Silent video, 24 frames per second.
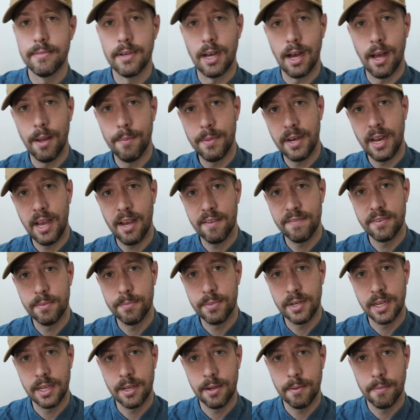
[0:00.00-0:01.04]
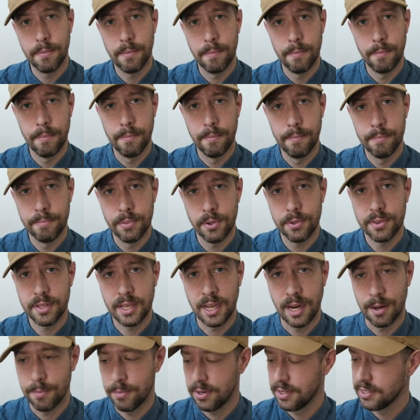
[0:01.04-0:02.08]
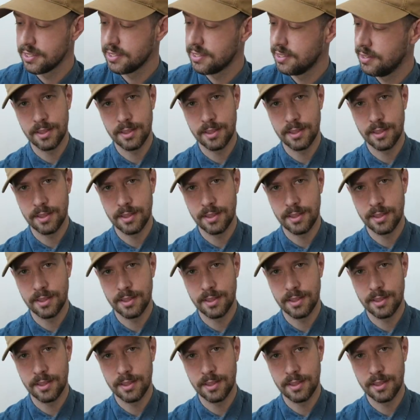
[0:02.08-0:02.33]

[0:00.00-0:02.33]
I'm gonna have to bring both cameras.